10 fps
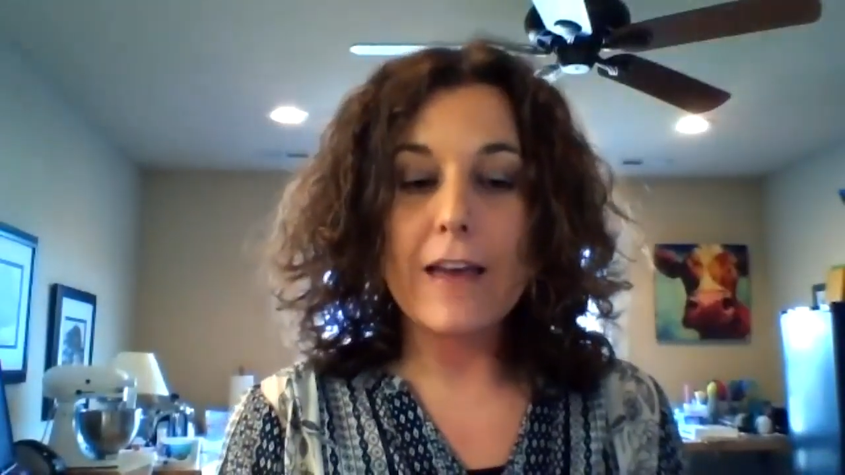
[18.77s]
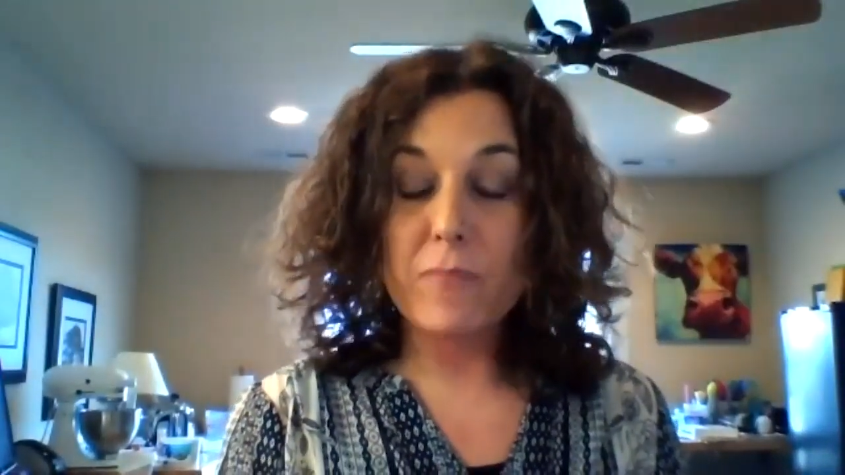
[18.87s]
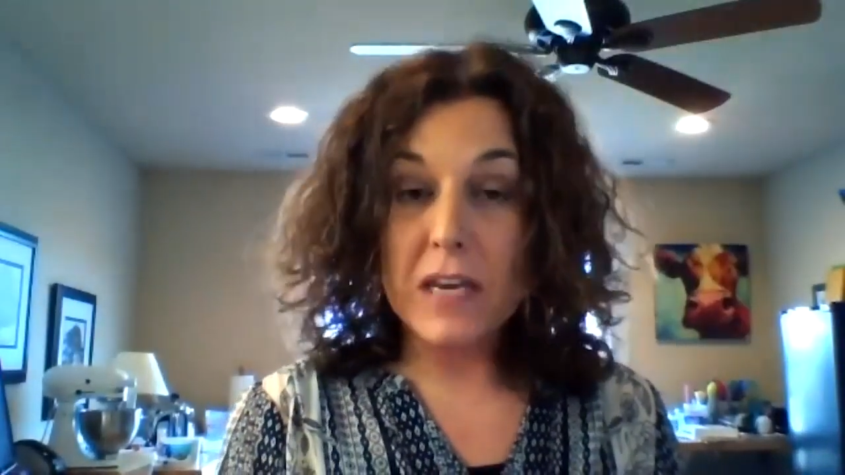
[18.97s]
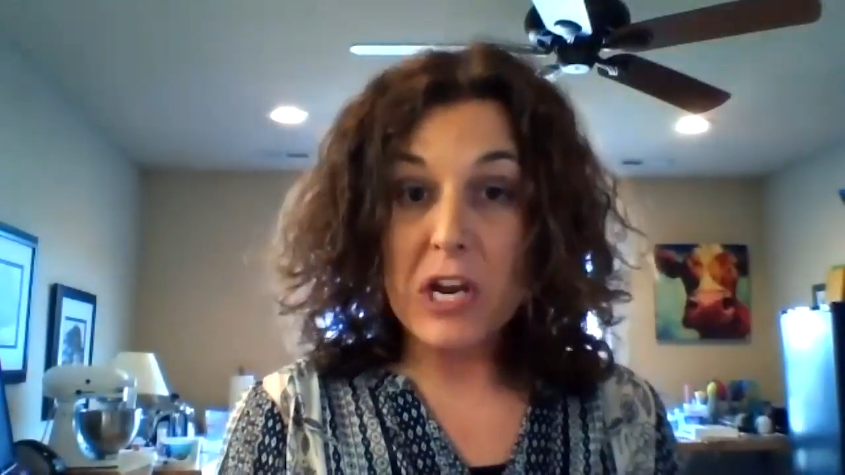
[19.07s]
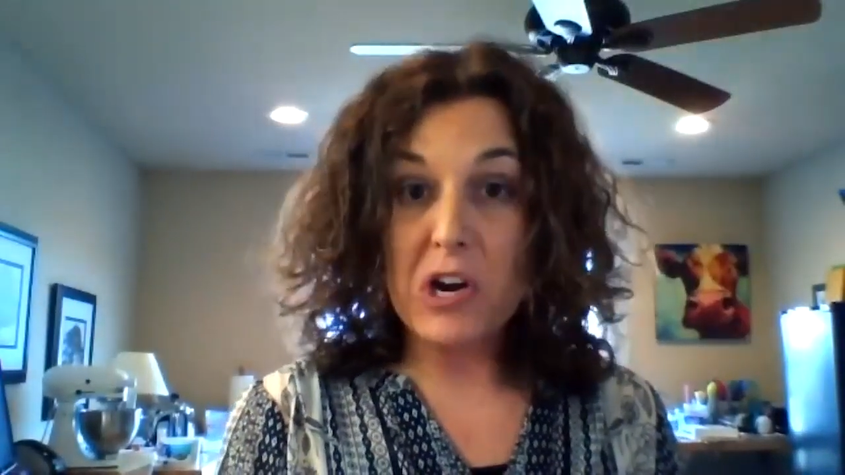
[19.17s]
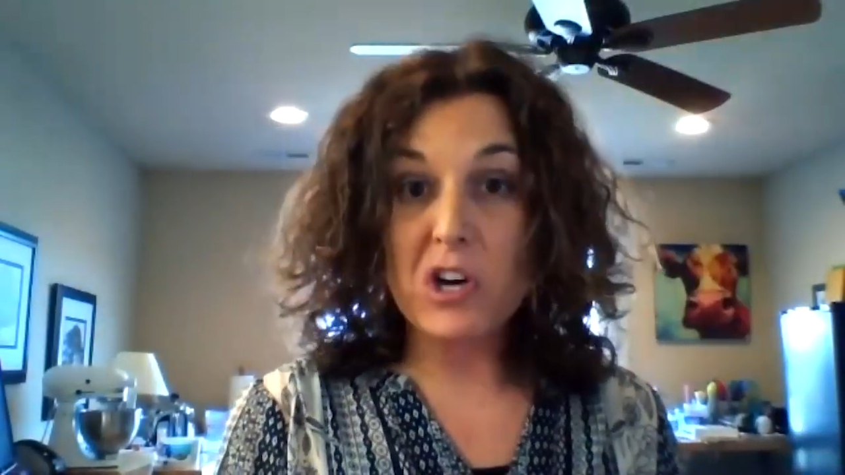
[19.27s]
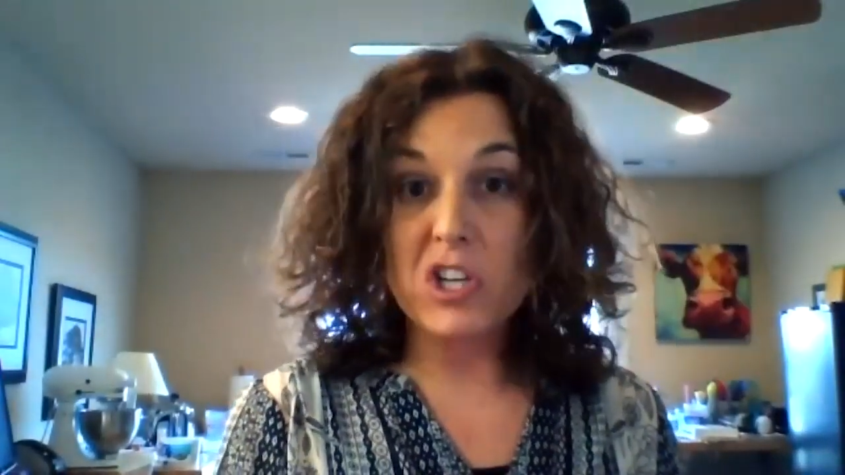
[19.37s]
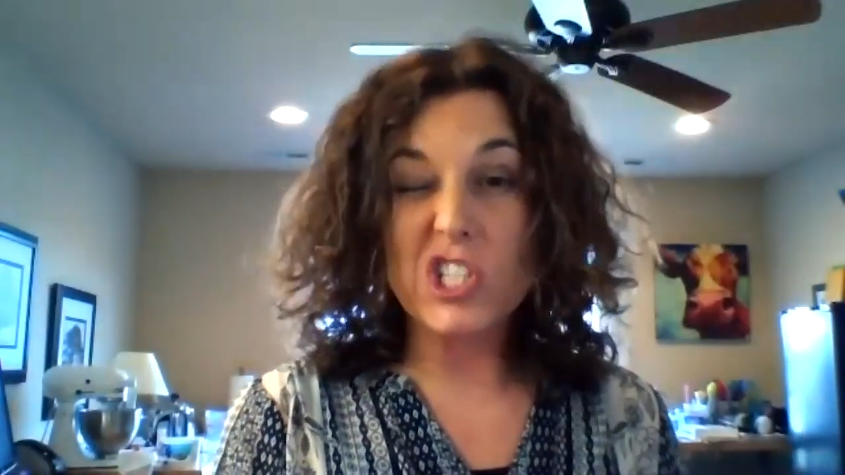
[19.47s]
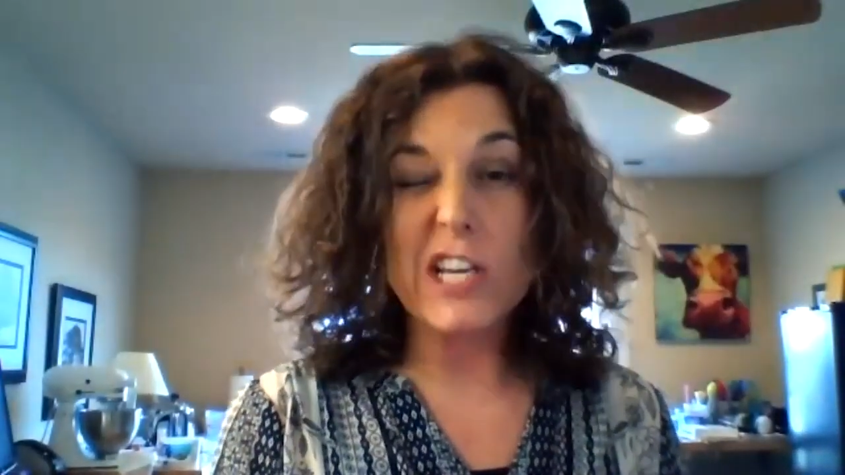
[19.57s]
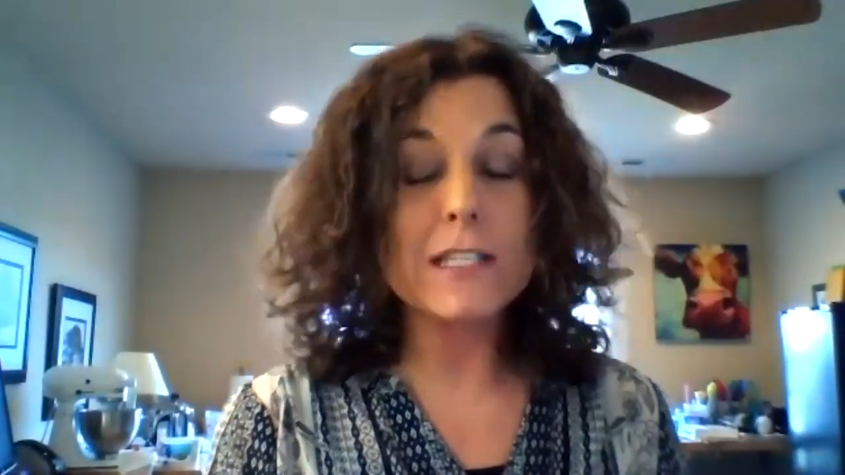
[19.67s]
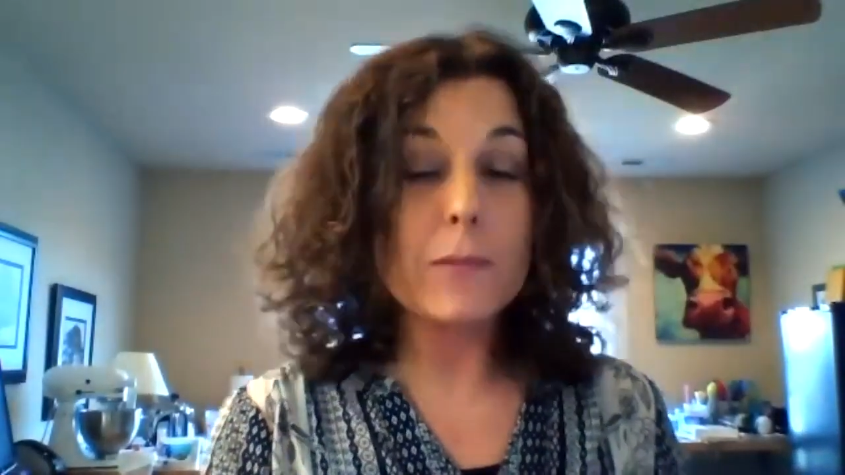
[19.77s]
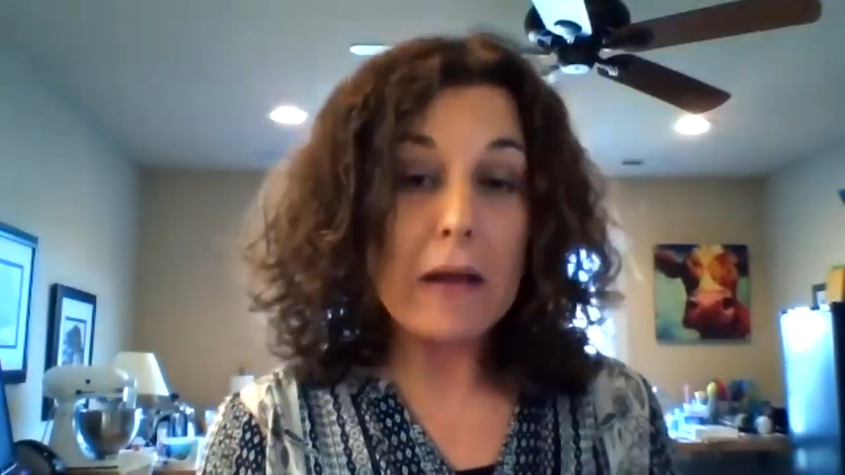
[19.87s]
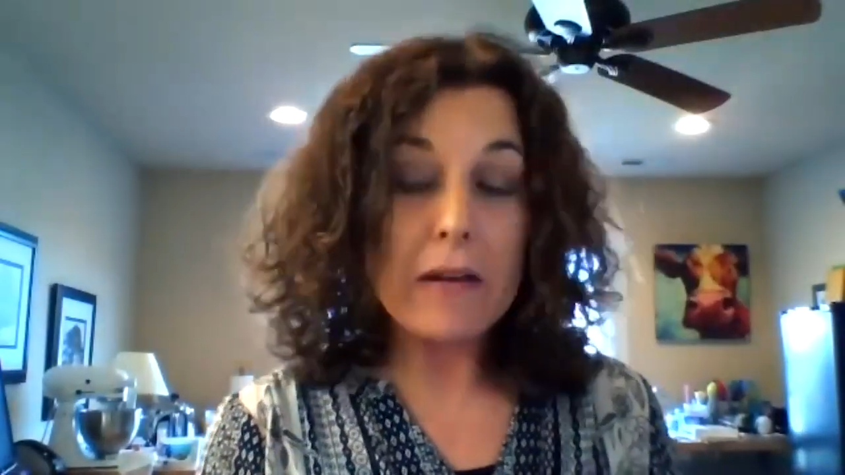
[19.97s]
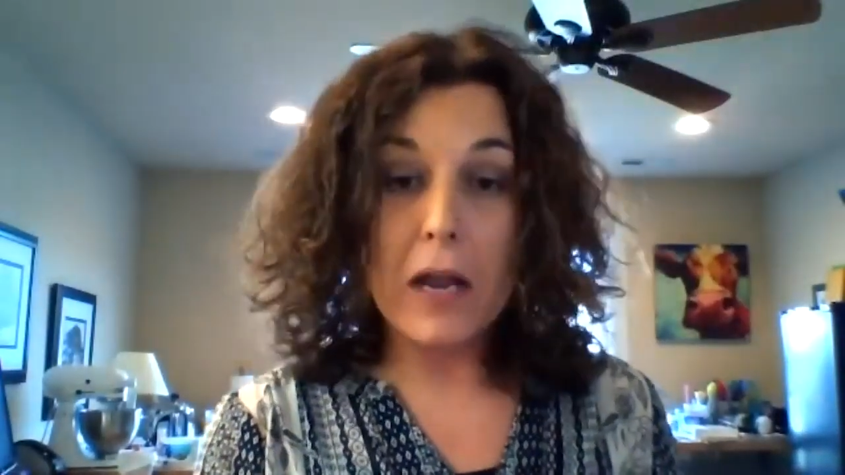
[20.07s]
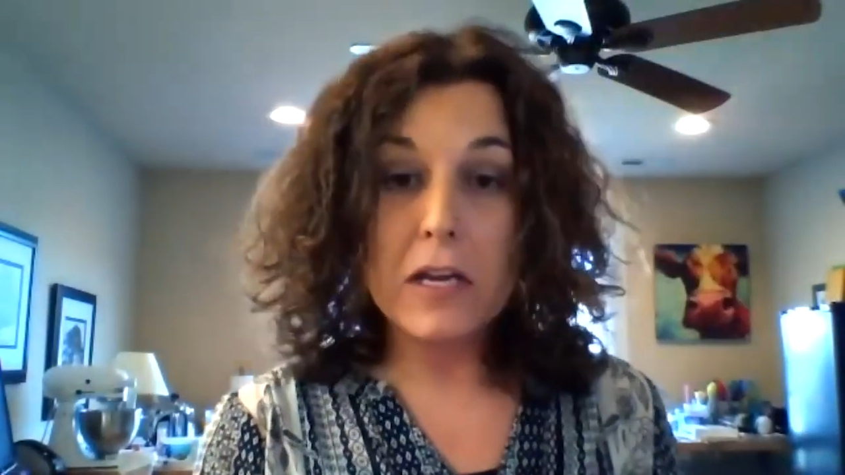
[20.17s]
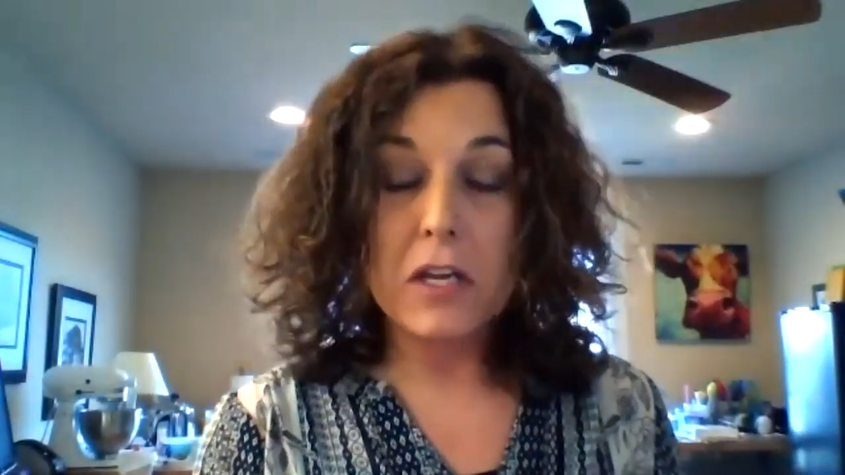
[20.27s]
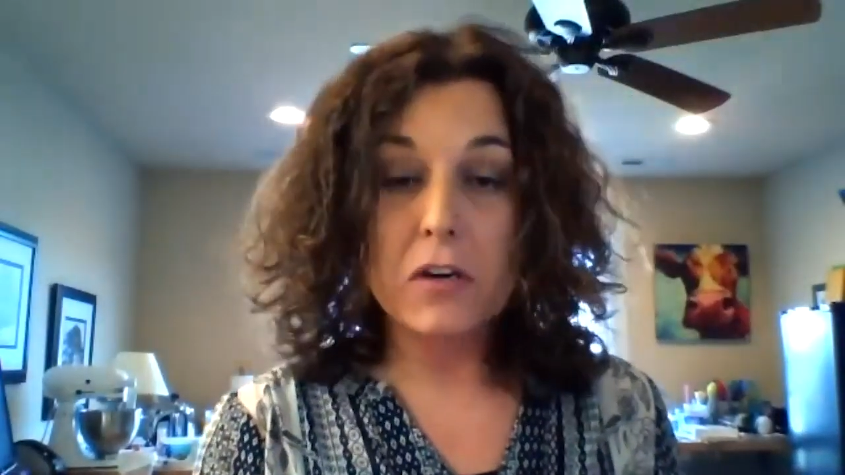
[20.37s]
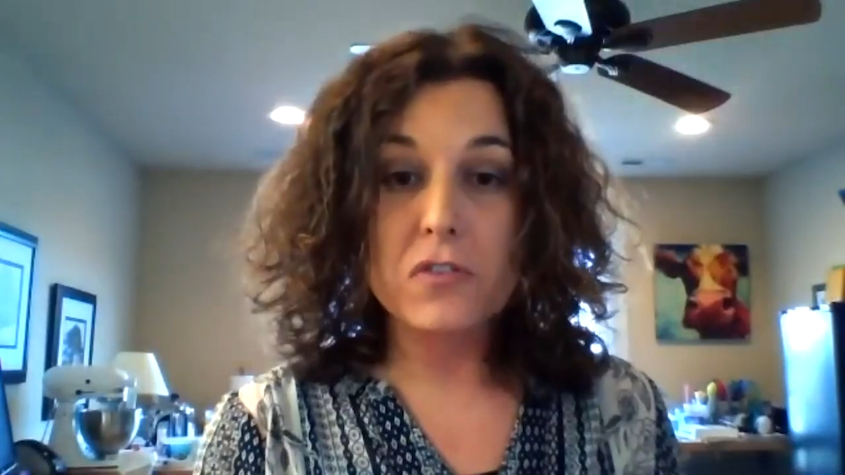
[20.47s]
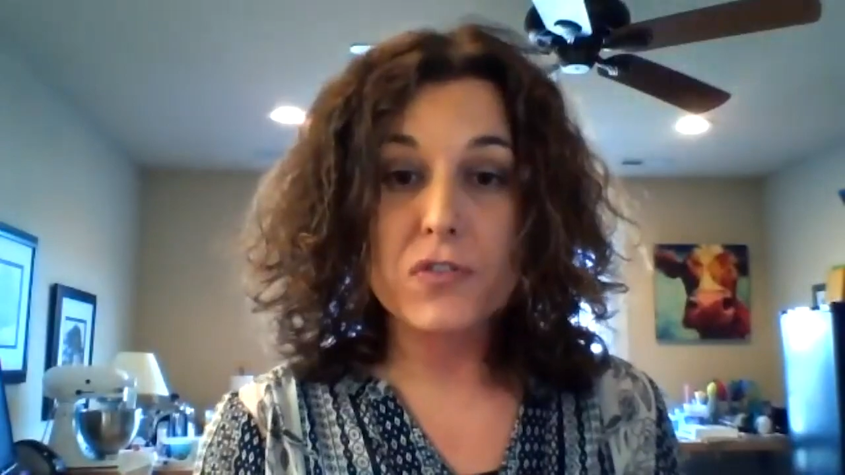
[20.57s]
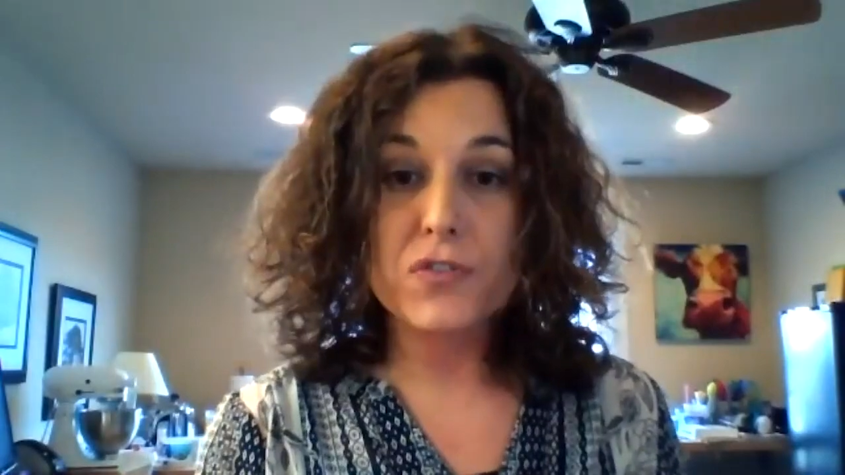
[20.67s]
have been here just about 9
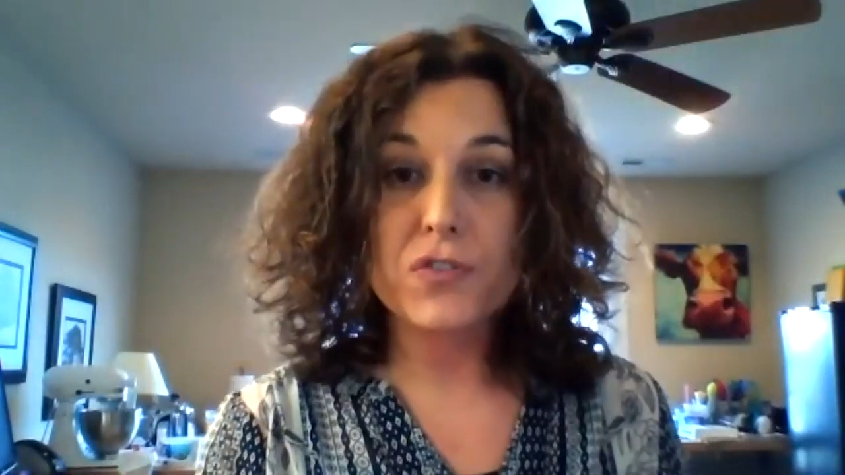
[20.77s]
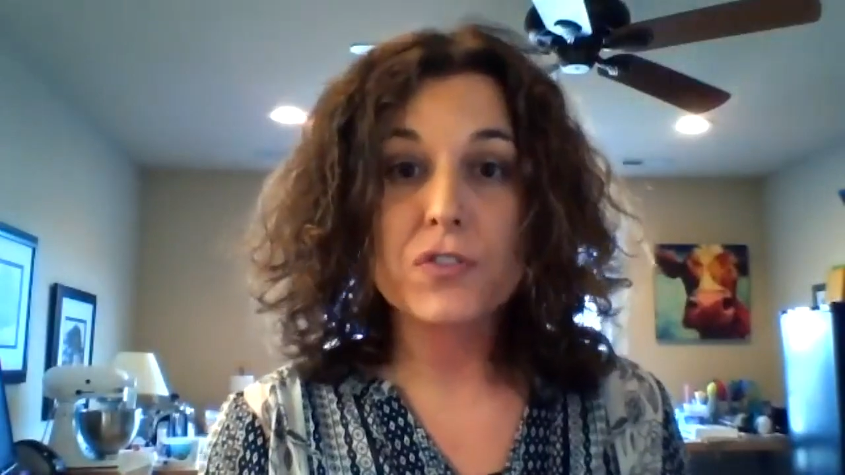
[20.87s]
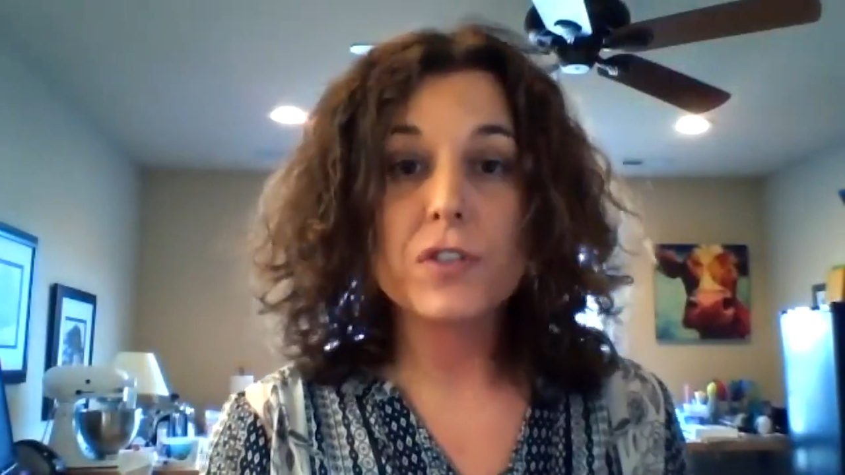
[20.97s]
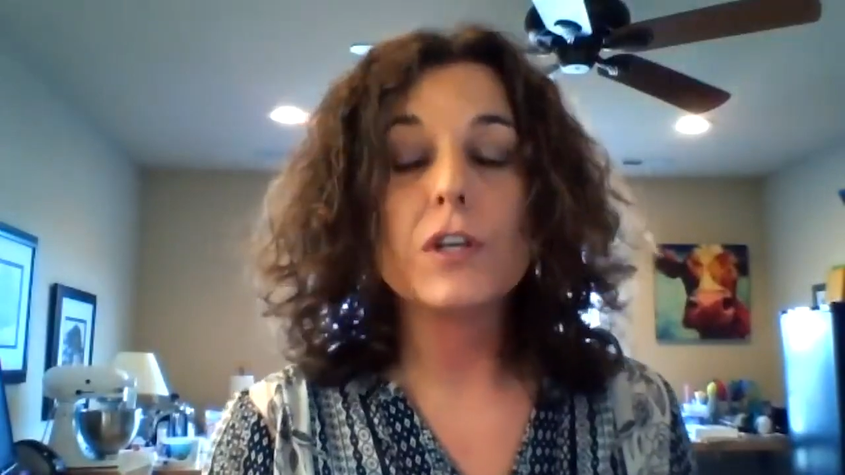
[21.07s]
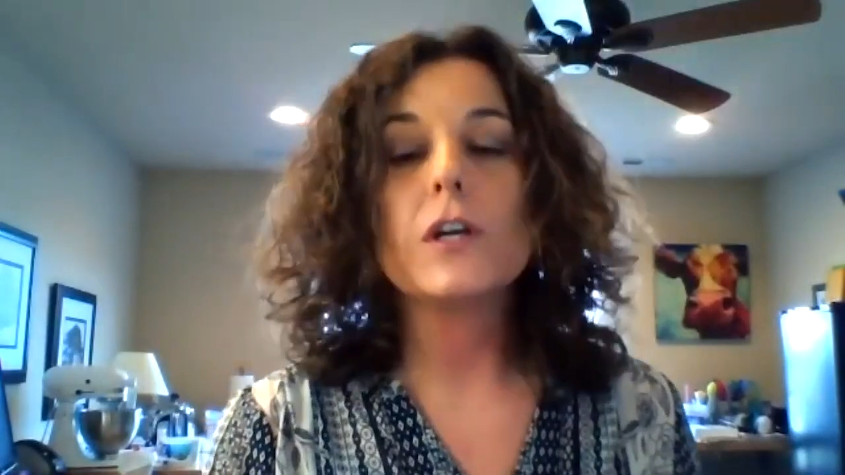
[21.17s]
years.